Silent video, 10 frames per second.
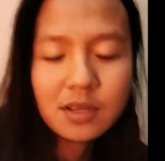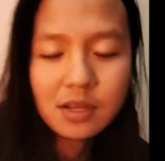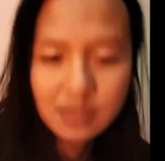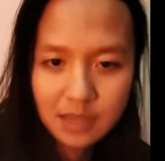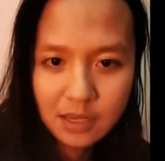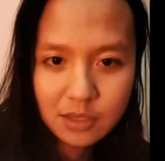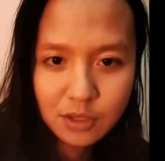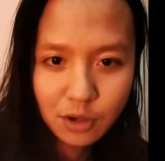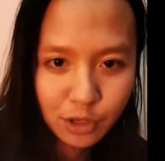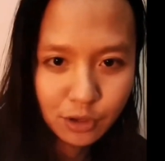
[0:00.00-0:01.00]
success
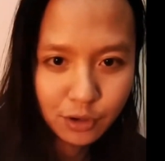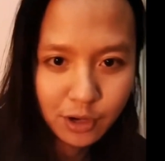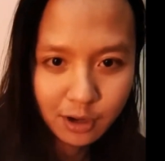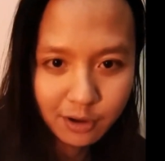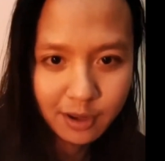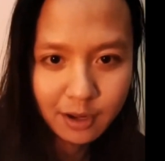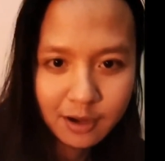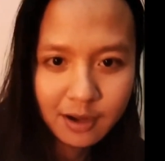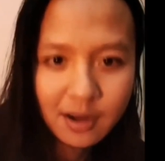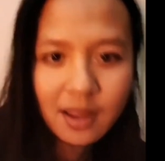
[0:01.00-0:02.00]
on your
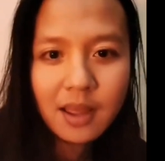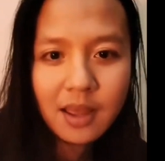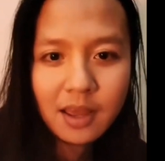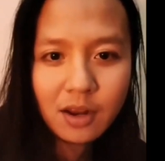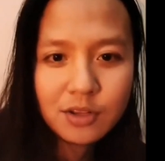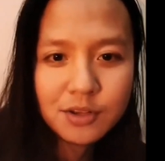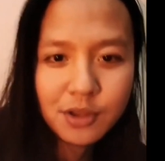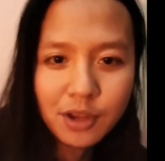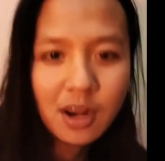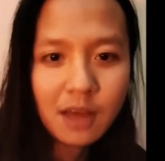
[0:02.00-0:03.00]
career and also
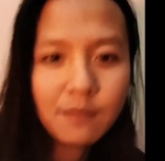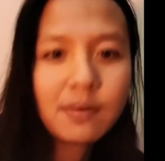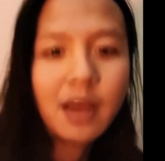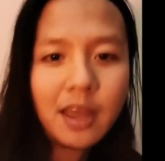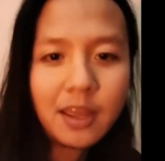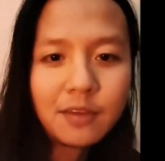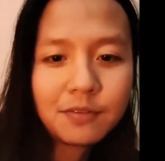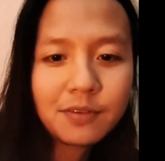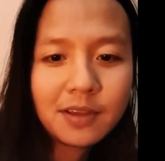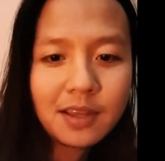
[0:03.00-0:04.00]
on your love life.
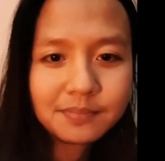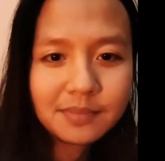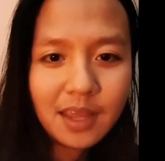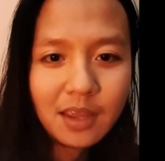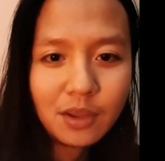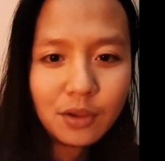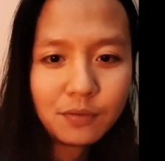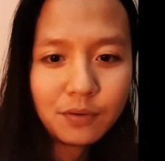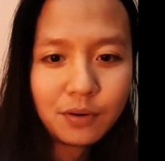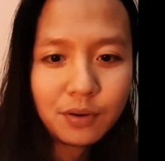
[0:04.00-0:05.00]
Thank you
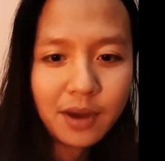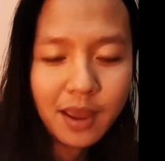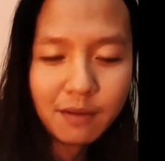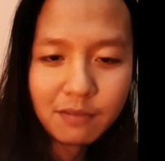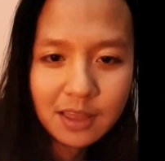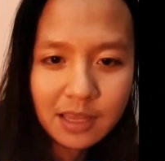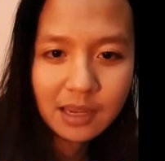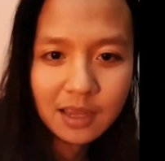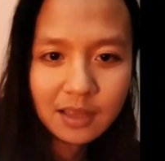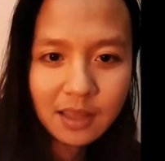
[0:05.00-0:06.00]
for
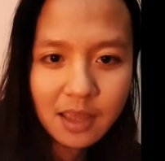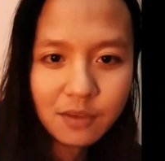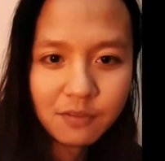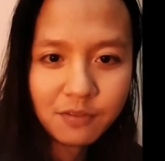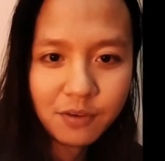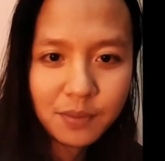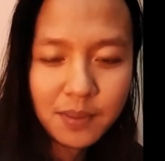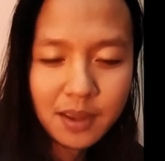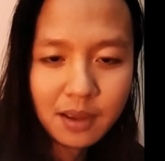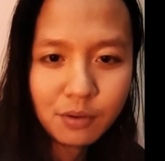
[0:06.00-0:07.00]
everything. Thank you for
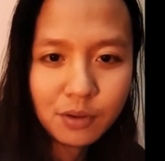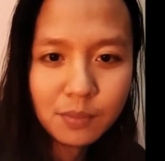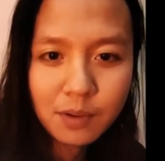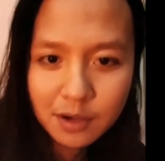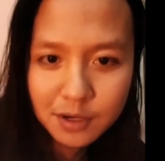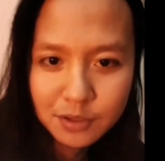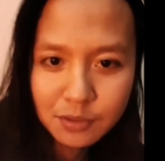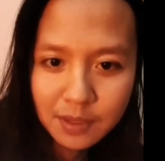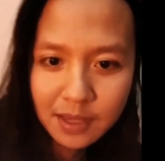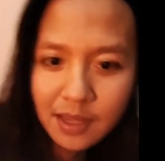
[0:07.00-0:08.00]
being a good brother to
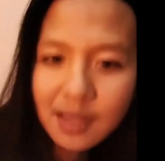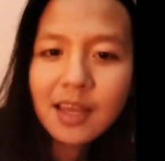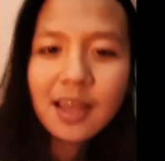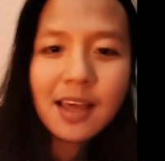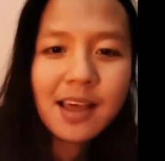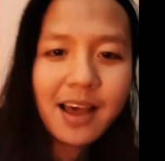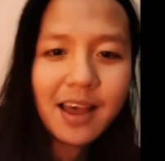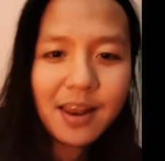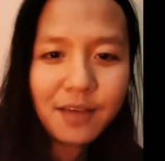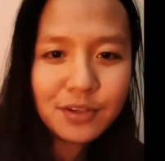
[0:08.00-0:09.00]
me.
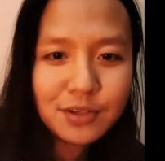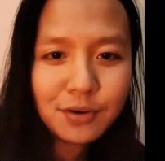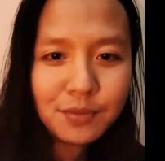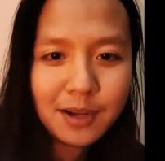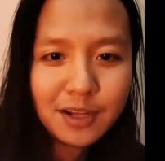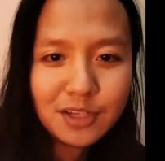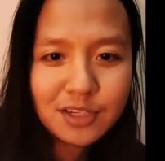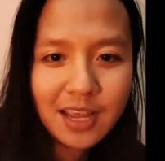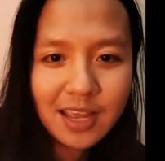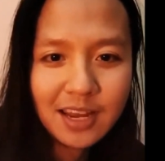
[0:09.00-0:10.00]
I love you so
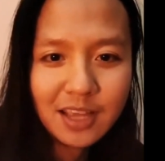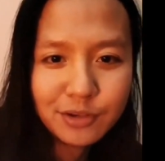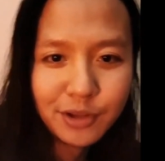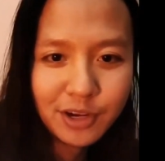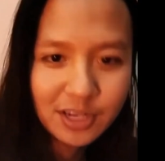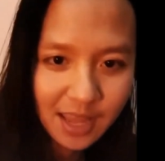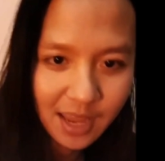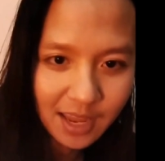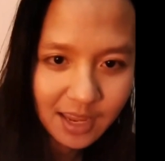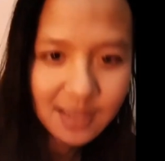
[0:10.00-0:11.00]
much and enjoy your
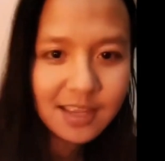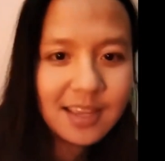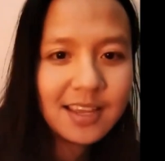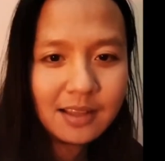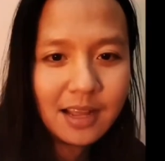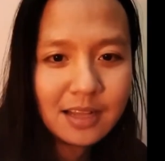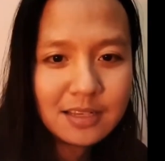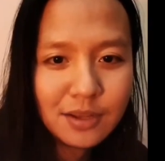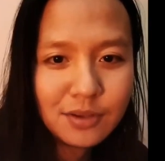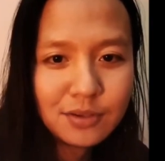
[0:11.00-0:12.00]
day. I'll
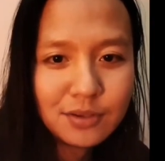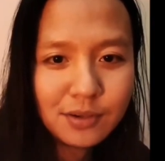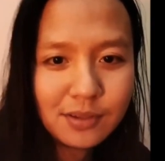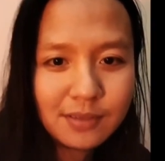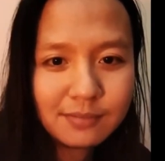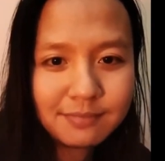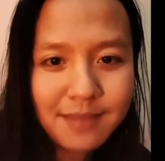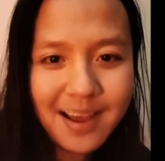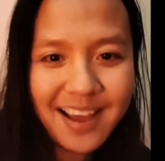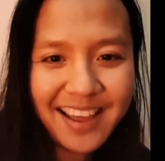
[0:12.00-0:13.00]
see you soon.
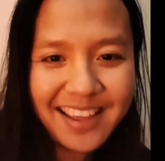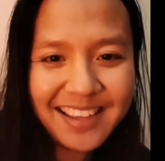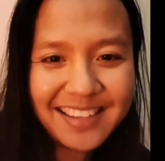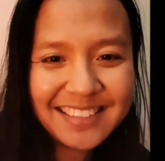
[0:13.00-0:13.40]
Bye.